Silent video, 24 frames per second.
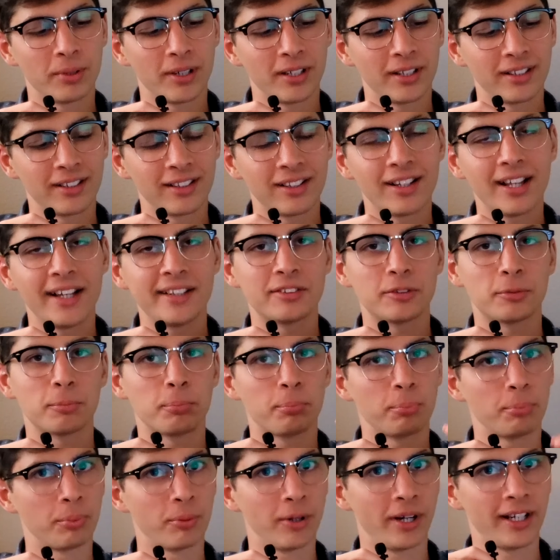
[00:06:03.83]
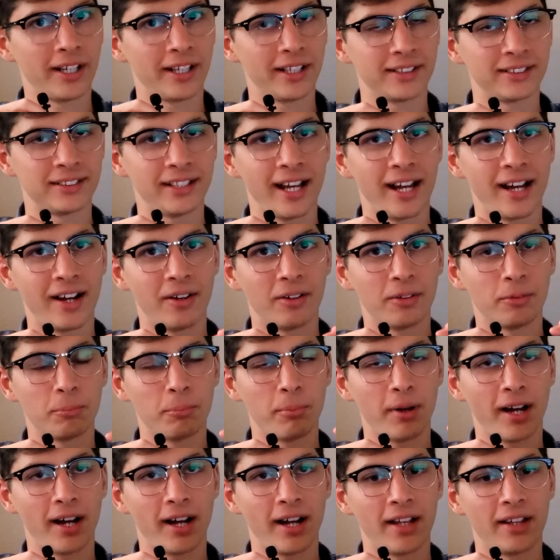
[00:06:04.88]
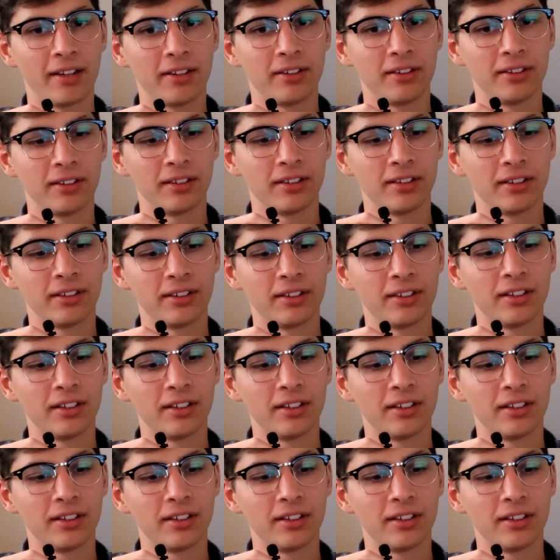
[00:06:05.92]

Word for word: but let's break it down by the,